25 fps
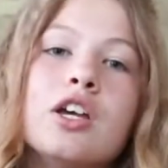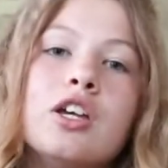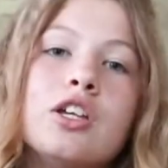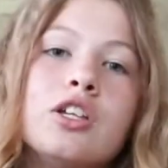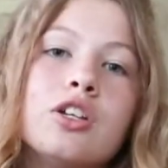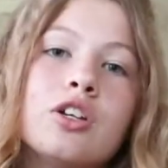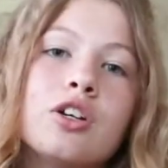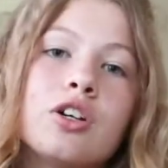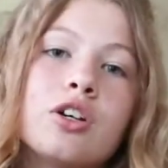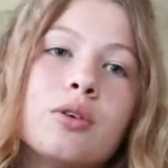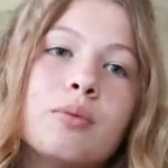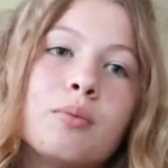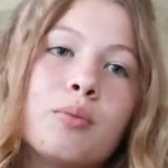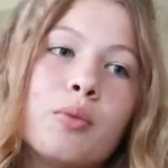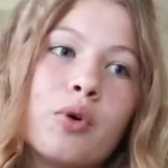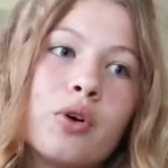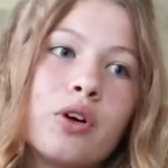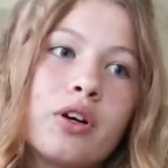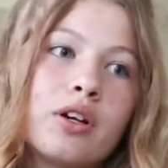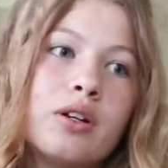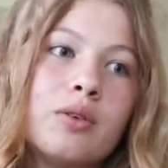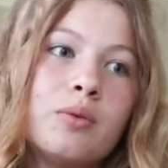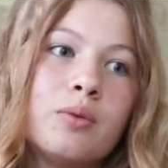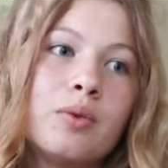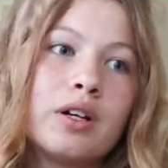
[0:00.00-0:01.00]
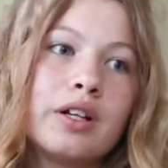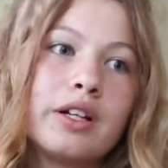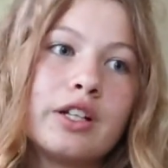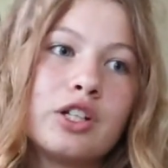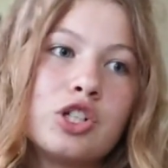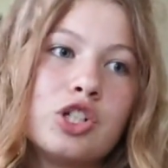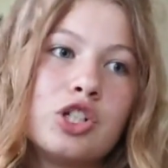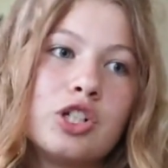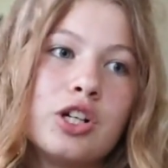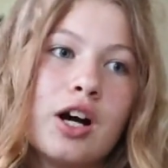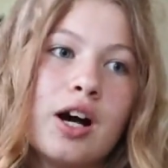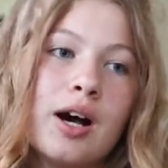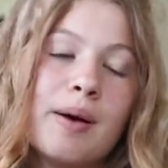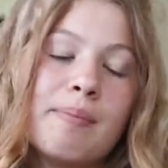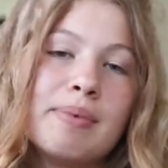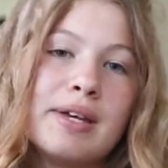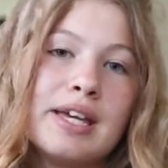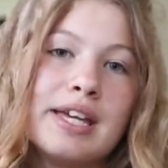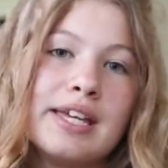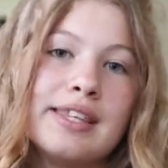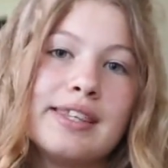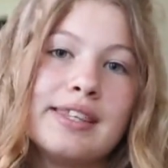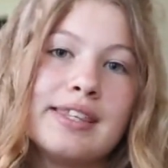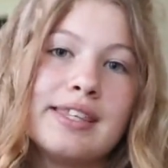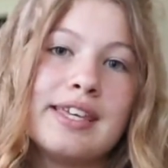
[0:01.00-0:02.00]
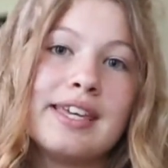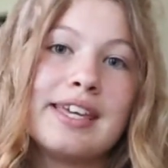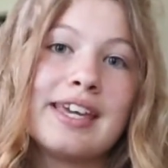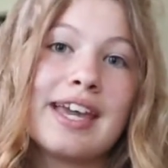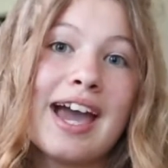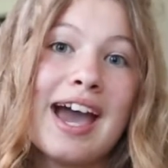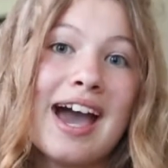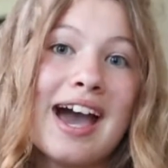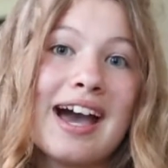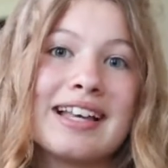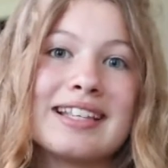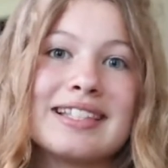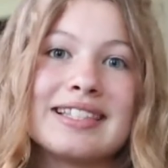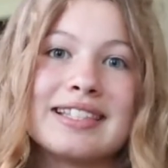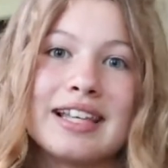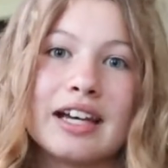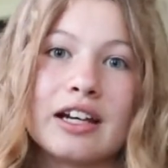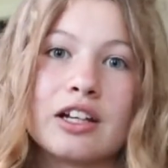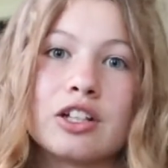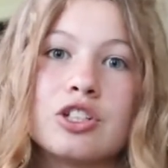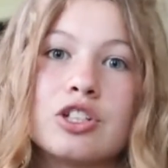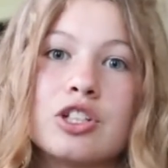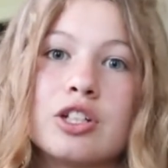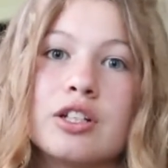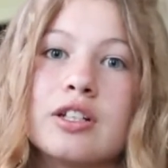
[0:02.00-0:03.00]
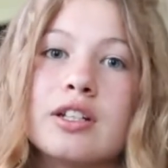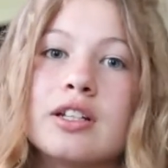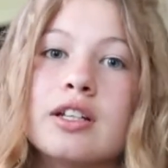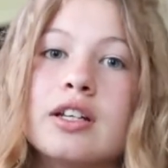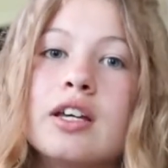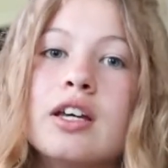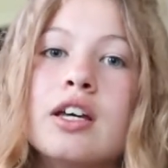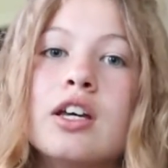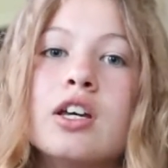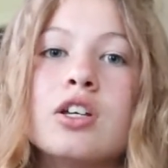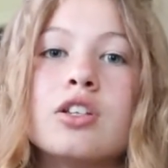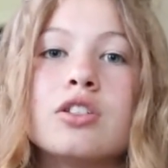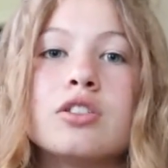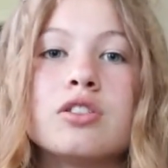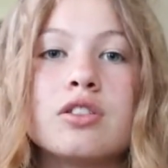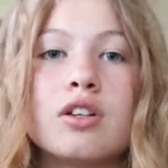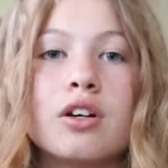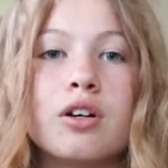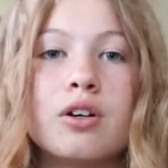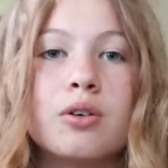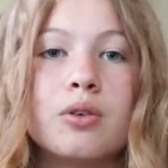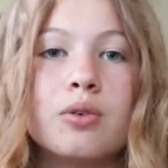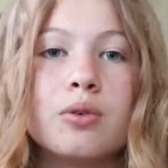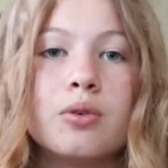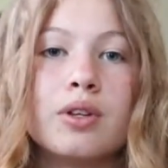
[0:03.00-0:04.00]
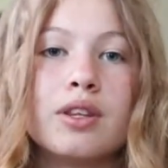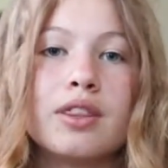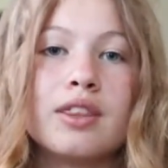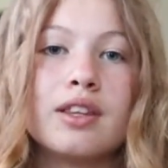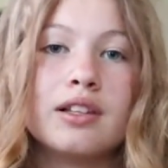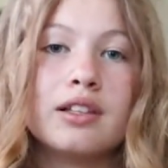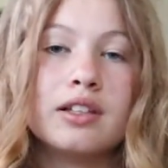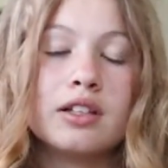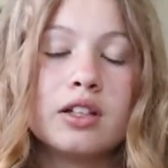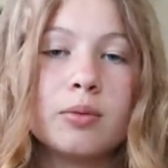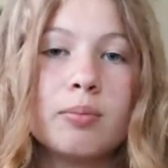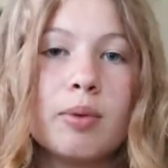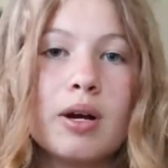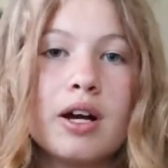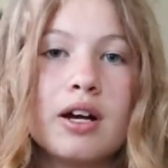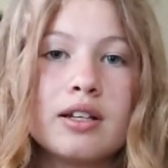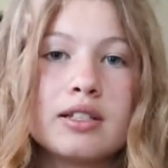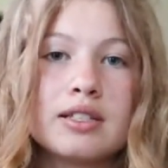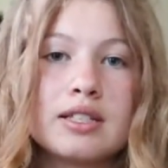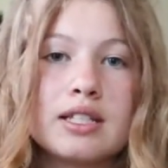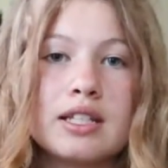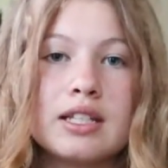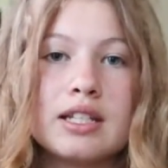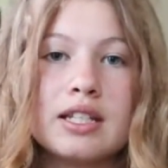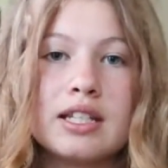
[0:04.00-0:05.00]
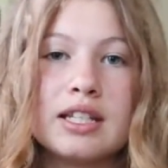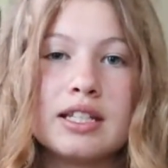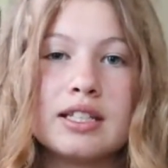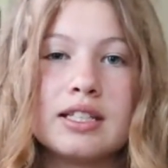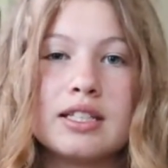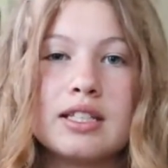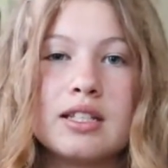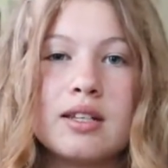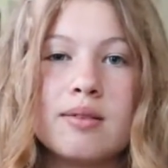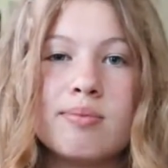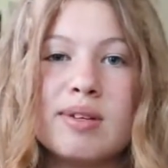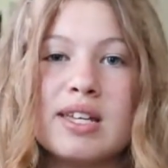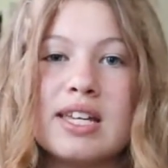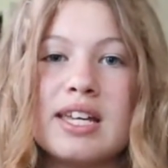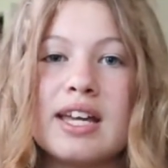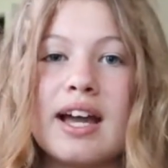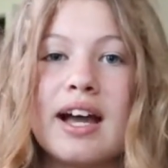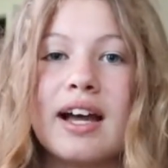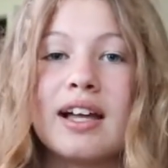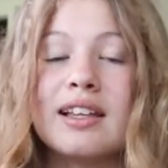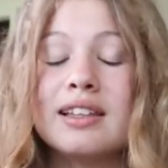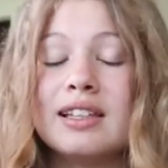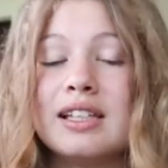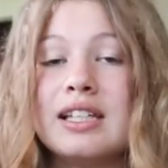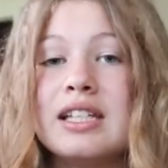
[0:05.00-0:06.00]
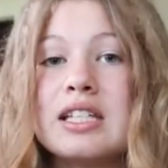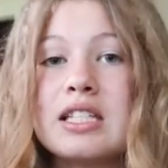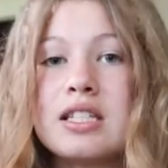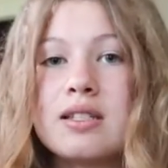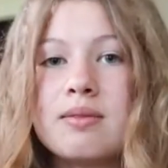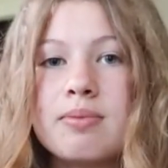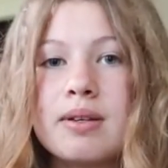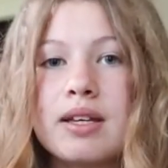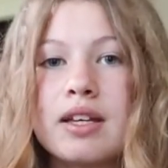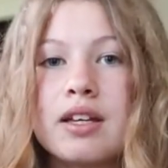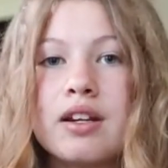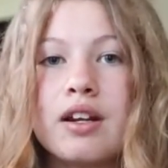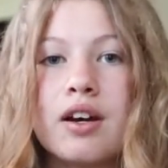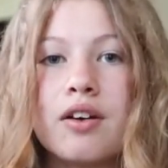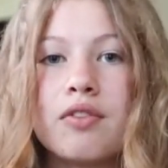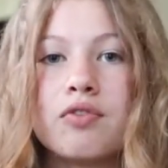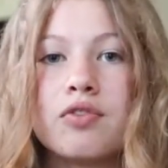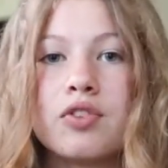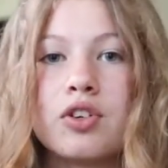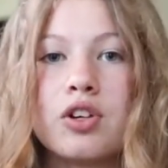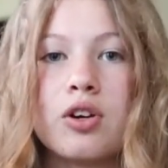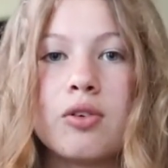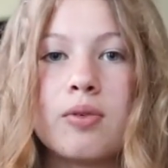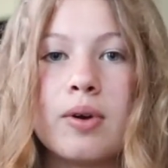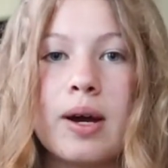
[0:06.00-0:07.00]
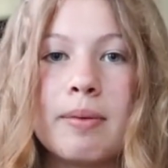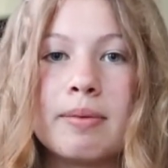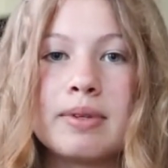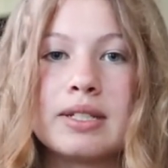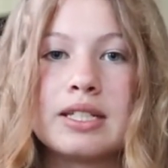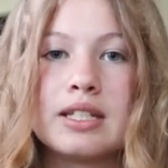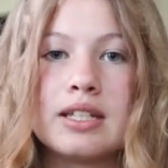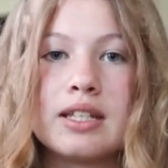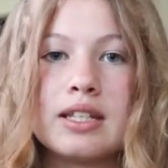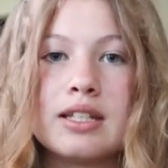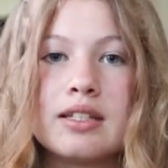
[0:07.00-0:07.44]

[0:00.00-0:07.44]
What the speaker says: You're more going to want to shop in the cat section. So the litter box needs to be at least big enough for your rabbit to